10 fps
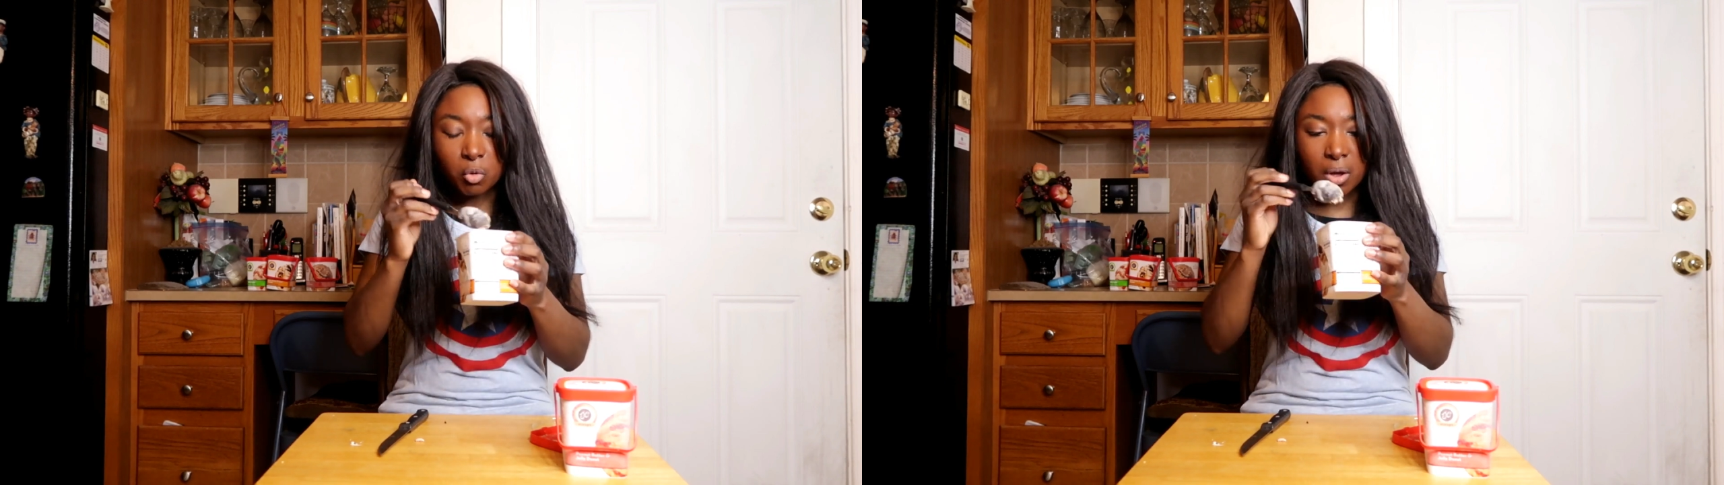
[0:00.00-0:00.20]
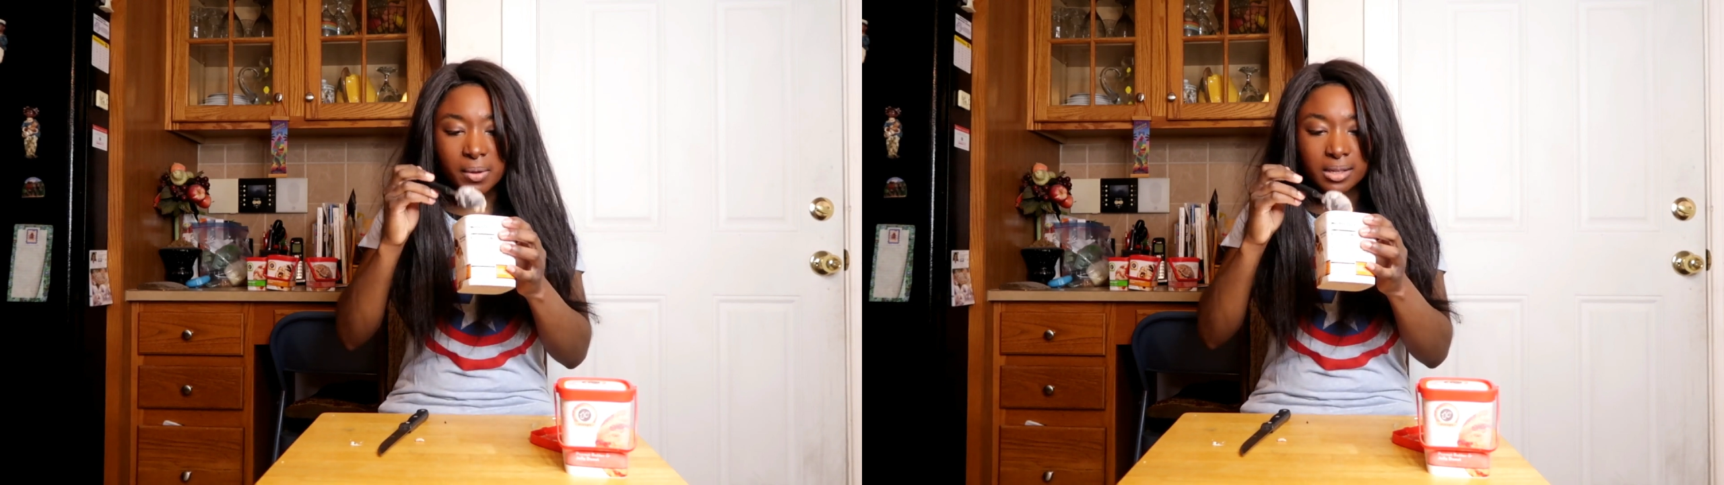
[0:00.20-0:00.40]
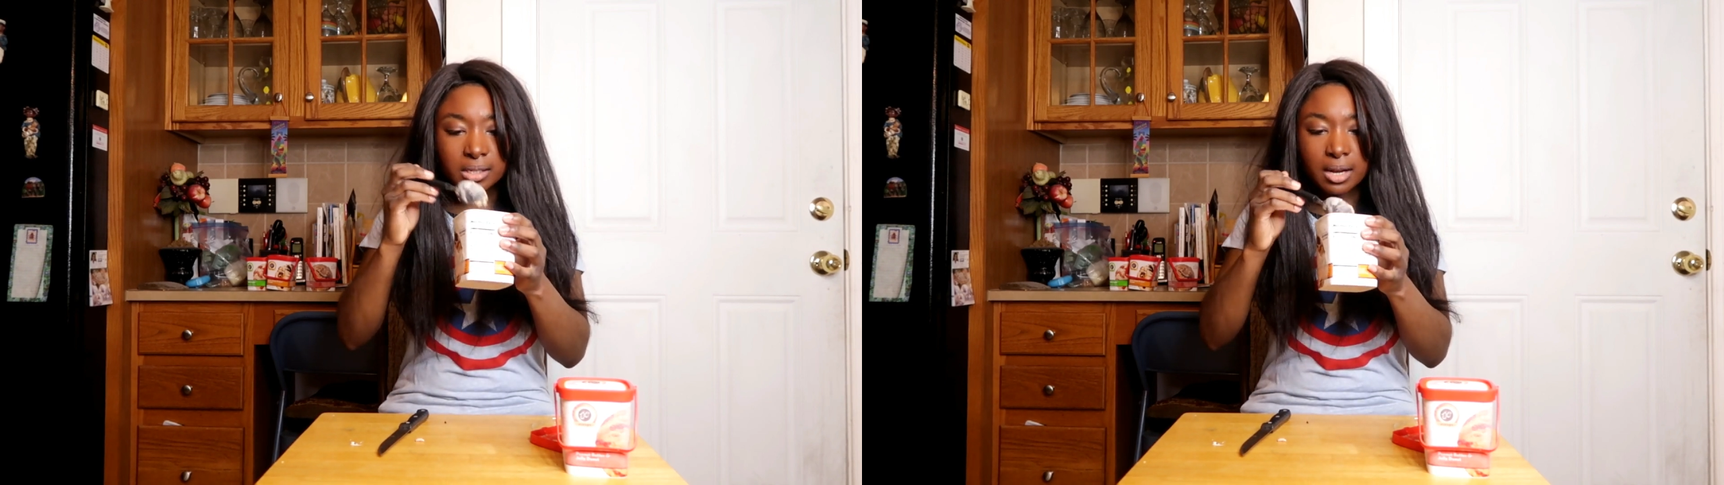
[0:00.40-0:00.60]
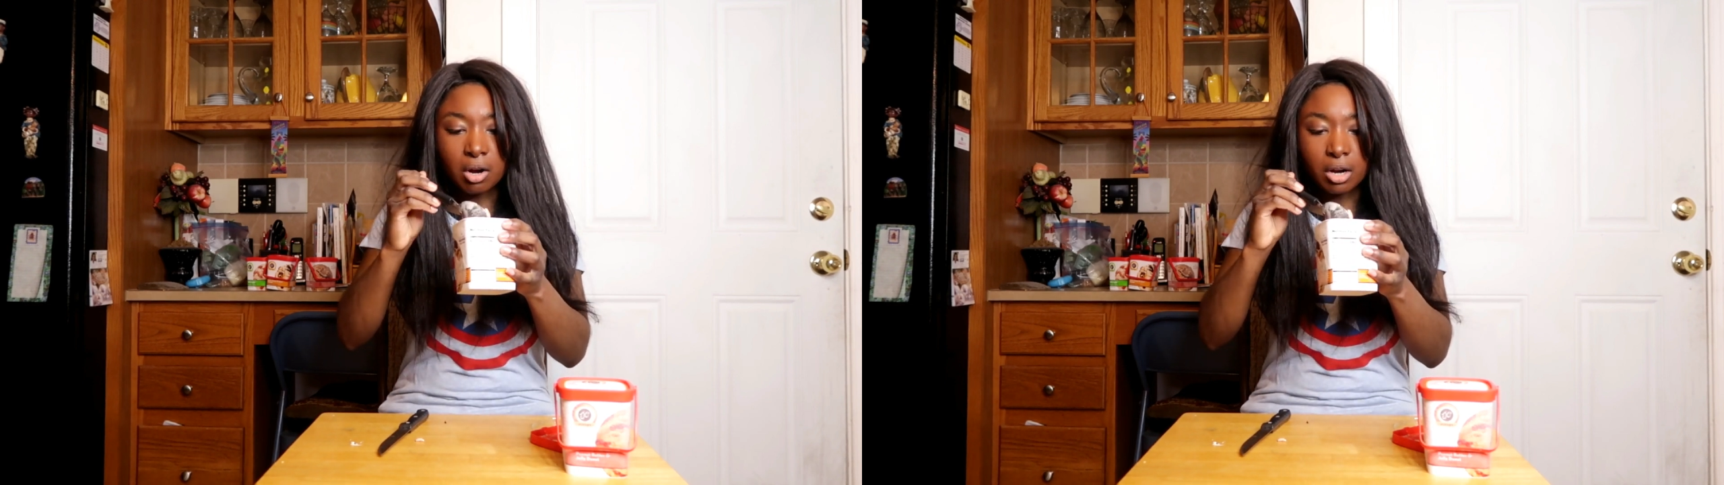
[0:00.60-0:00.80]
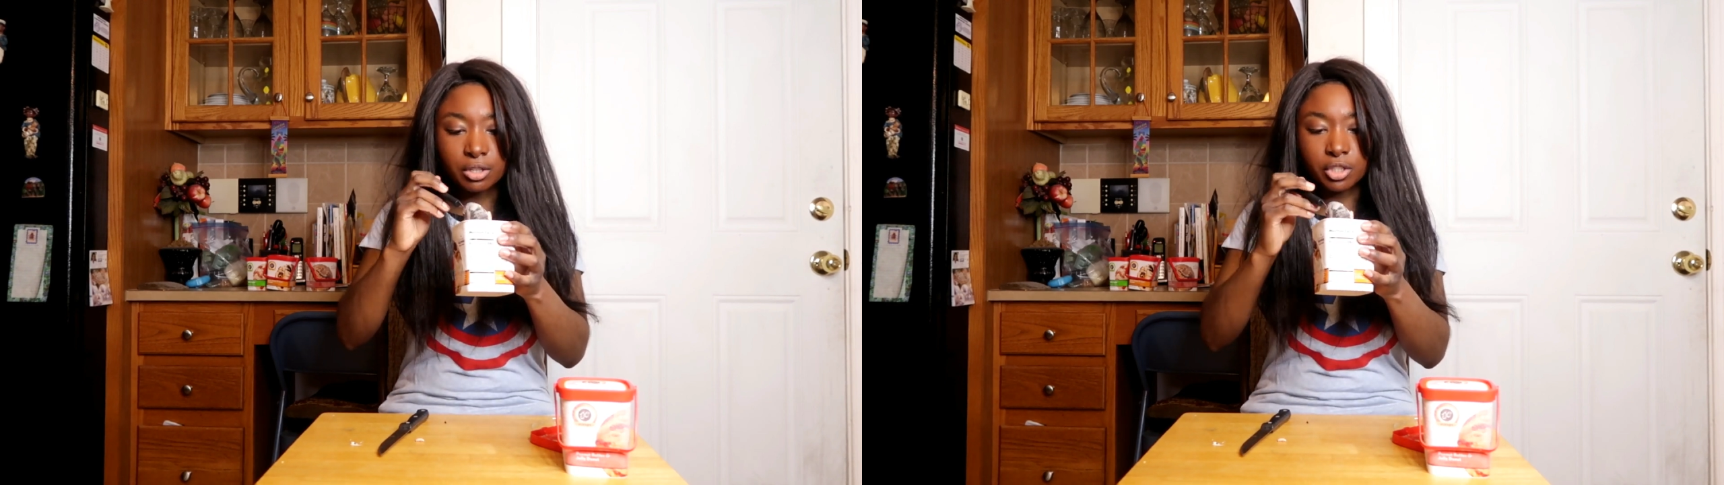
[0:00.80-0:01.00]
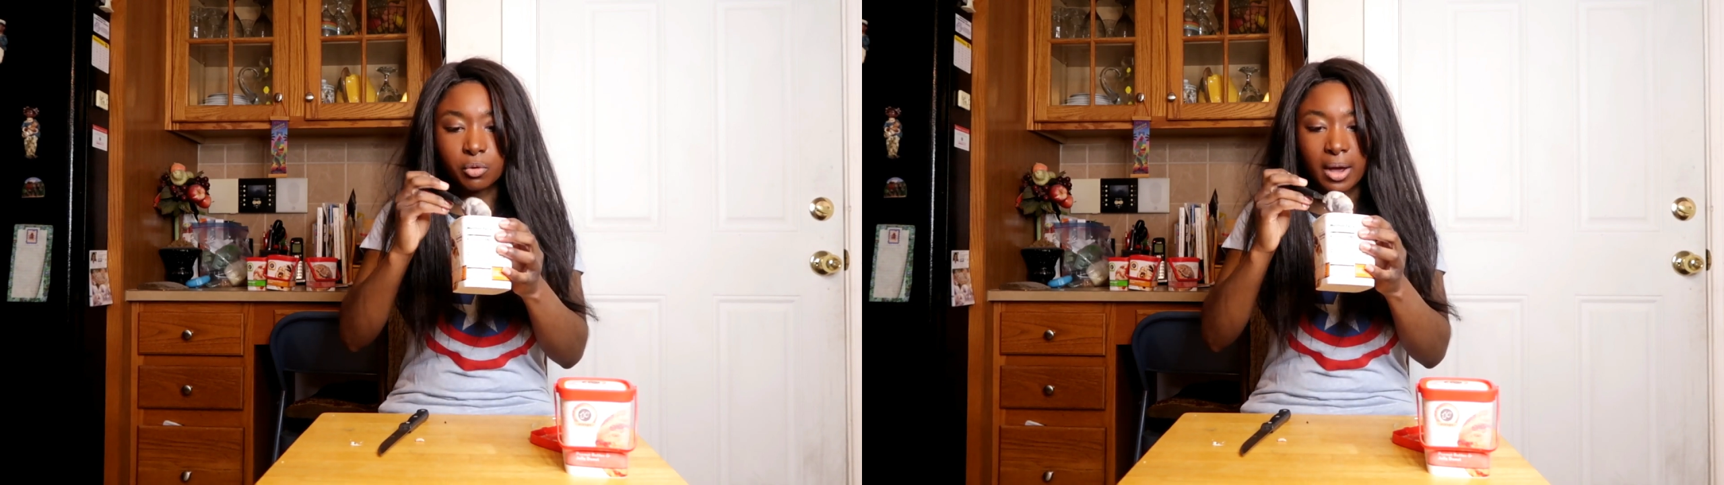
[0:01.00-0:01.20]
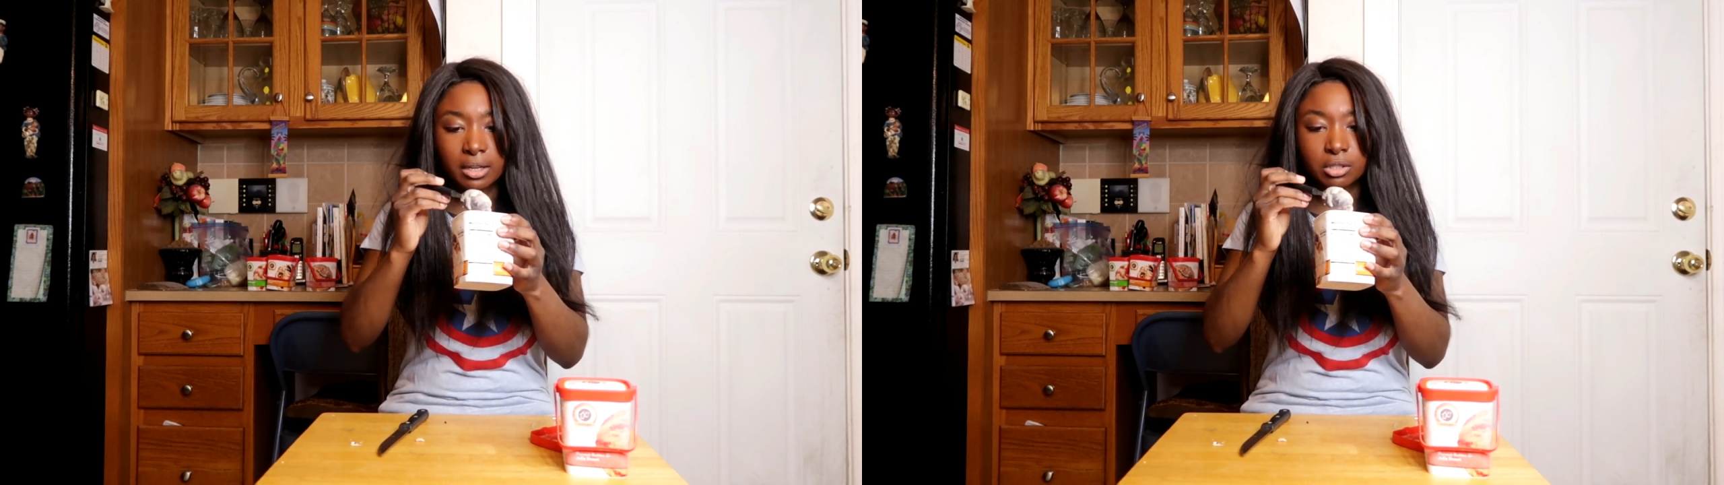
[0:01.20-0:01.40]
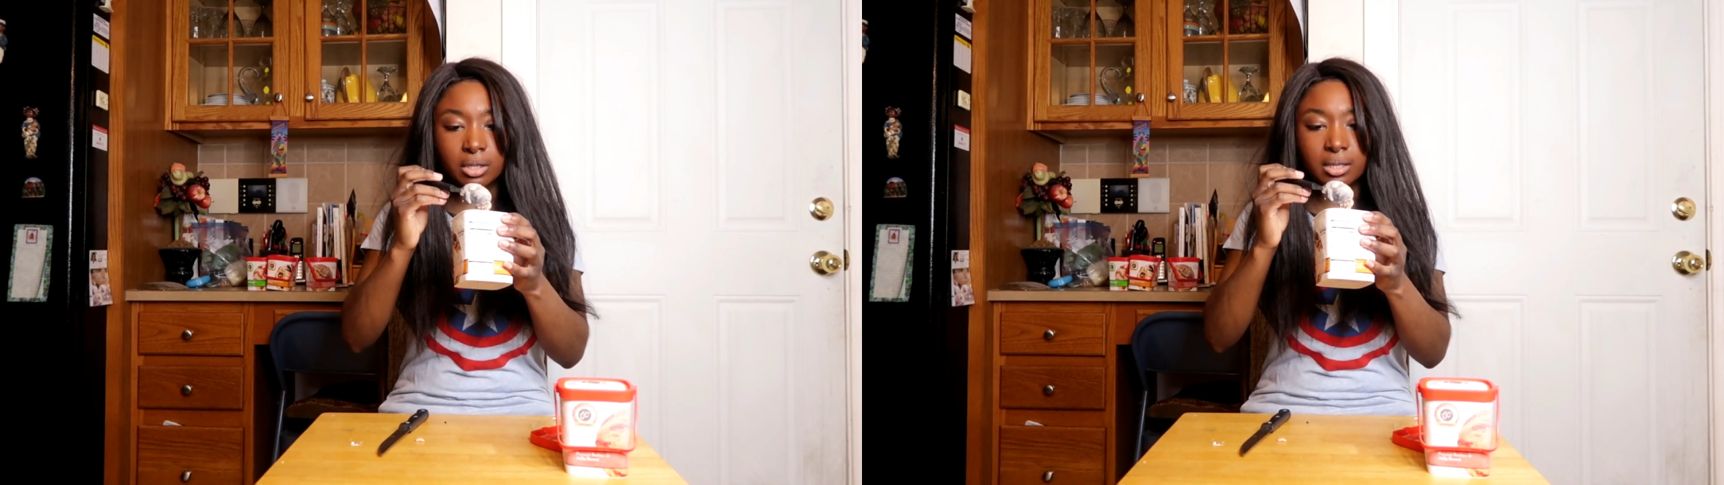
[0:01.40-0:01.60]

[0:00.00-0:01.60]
well, I mean, it's kind of hard to do actually,